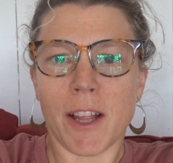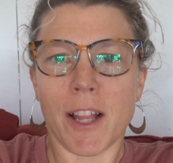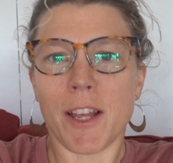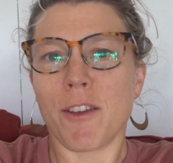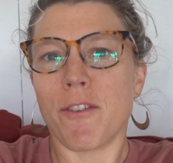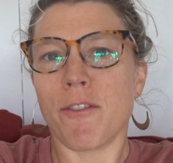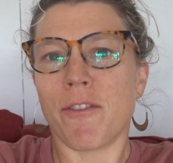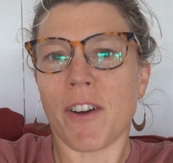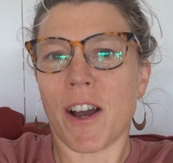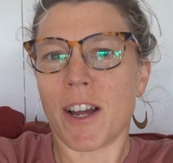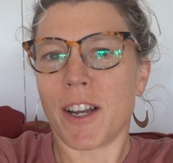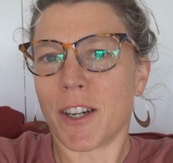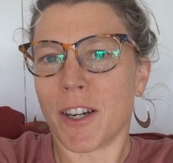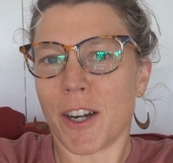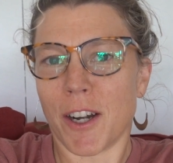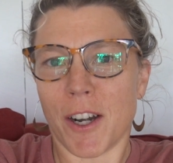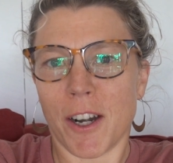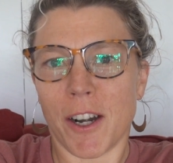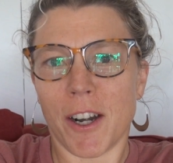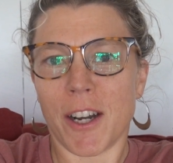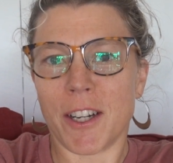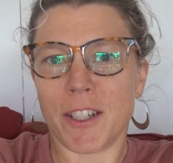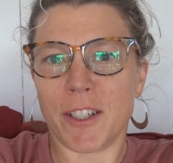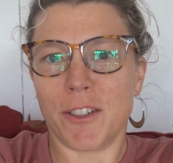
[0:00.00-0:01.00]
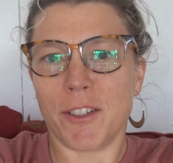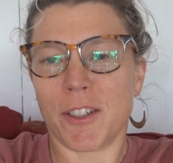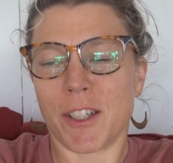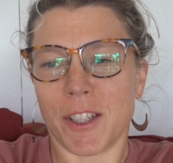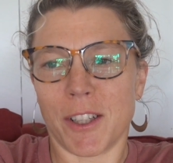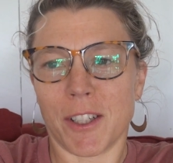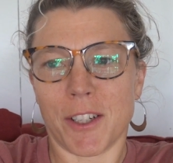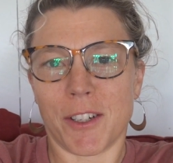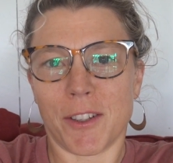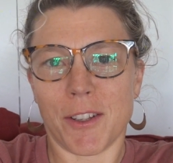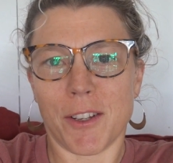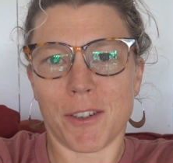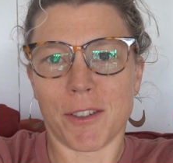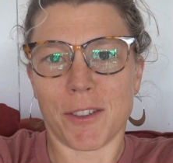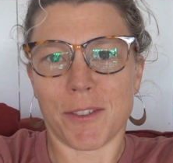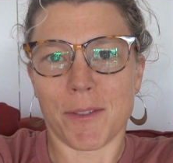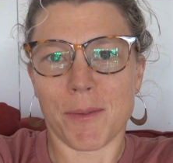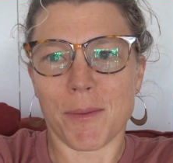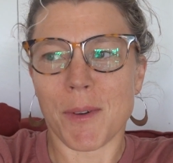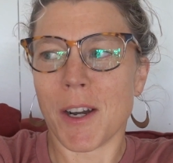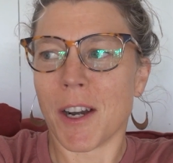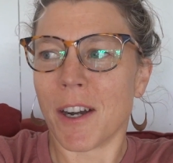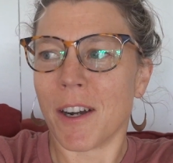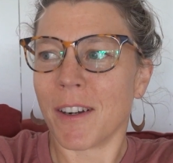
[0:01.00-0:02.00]
you find her and you can learn those
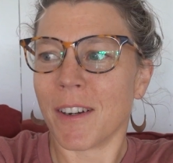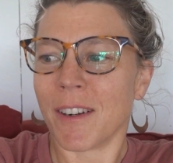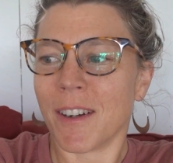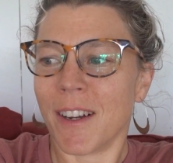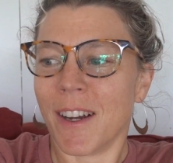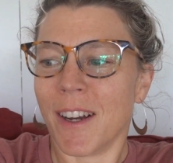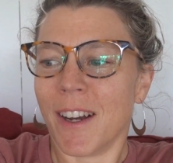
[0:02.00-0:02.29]
from her.